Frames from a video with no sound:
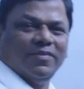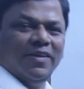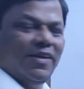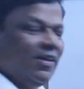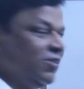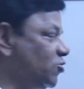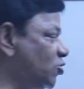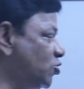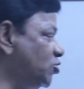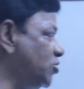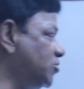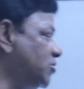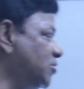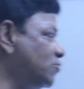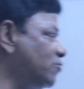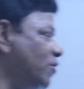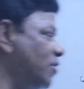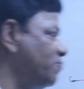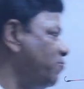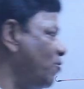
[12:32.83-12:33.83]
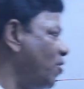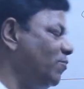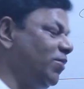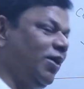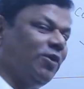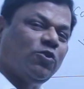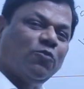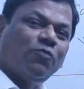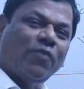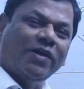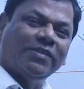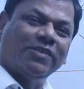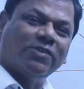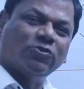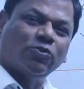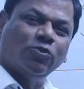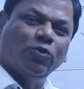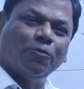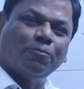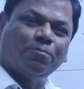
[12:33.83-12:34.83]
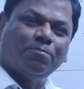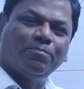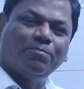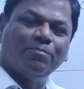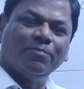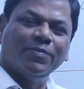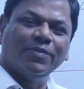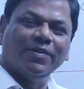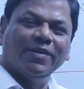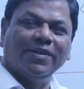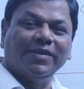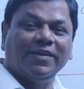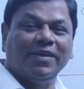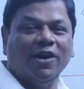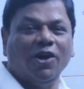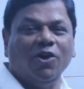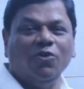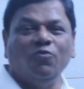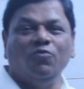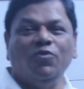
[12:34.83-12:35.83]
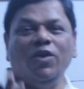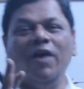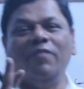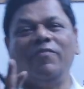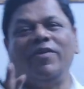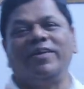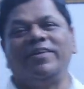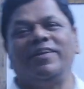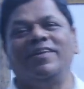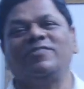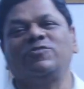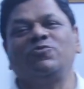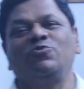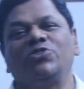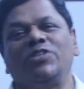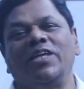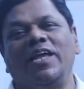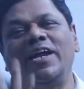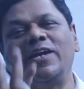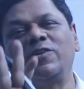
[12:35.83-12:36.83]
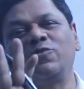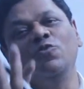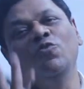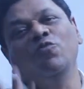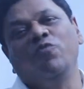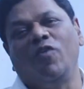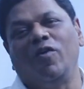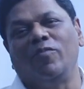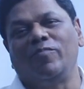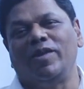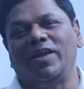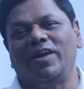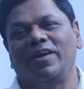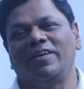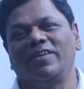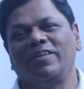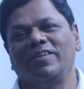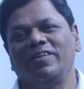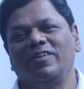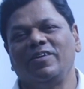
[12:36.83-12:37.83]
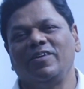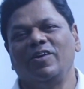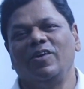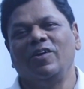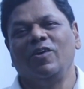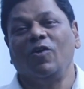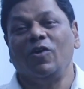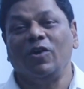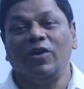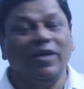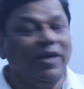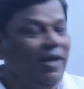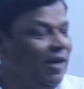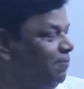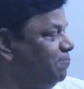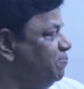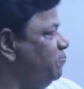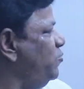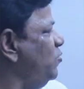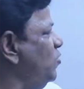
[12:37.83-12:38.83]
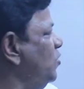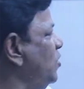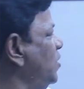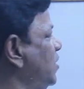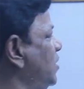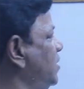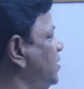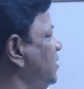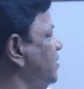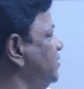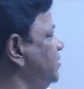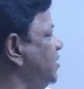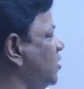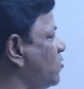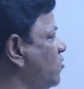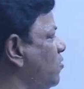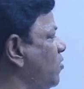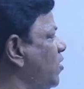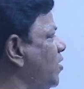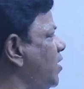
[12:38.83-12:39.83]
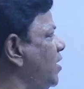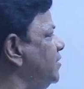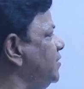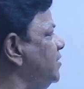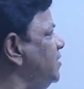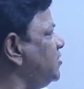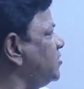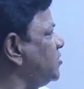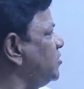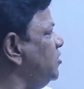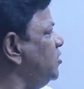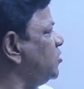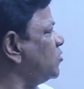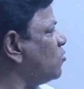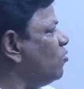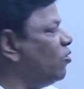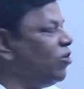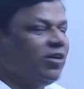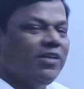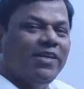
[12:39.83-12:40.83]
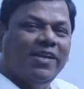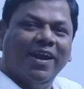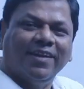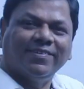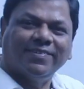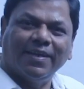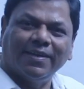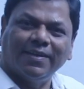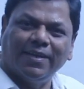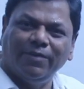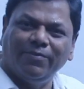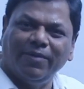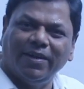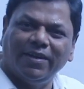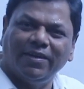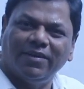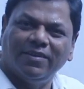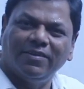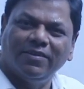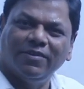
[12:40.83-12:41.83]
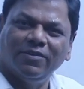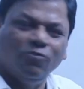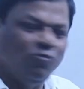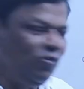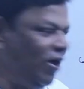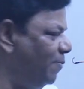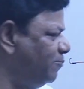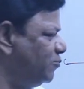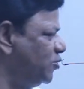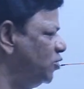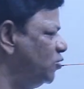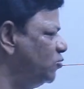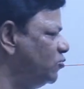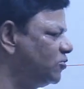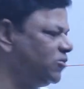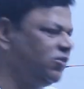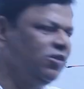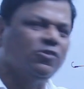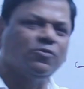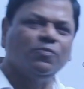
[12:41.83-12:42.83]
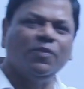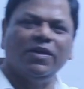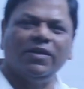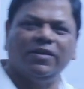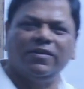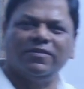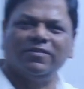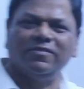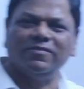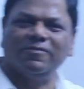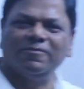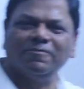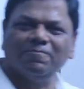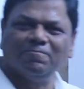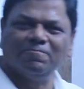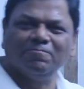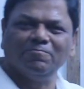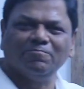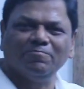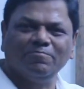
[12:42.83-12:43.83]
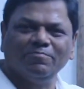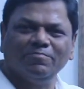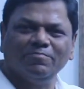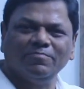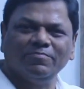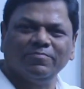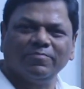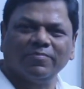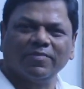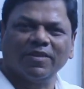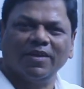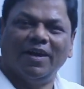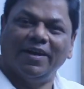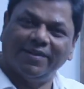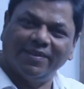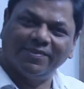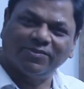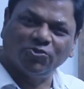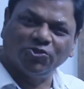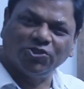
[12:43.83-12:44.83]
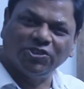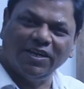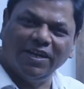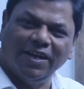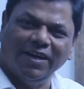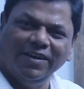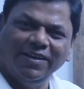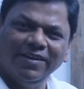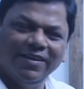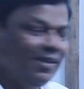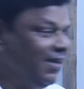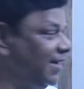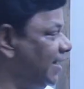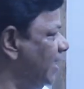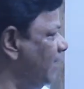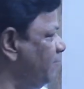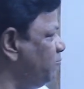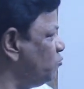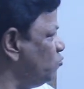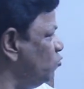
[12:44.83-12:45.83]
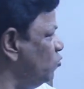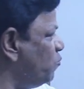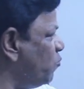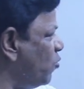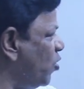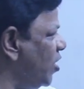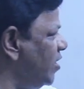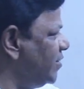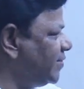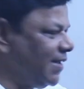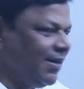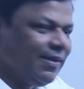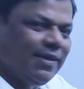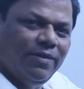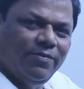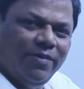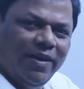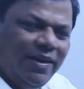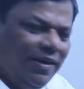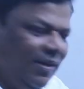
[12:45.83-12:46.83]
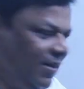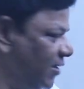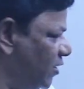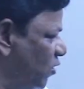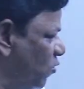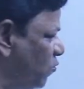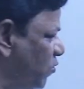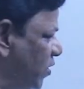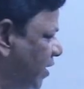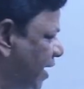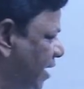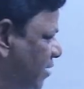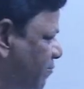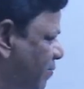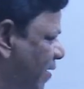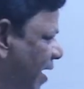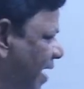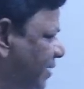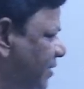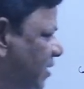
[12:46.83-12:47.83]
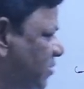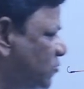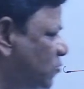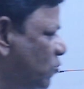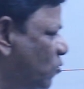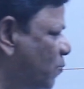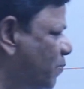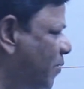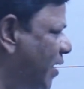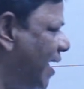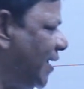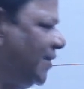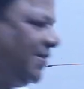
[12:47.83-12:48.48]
So this is one formula to find the slope. Now we have understood there are 2 formula. If these coordinates are given, we have to use this one. Understood, children? If 2 points are given, we can find the slope like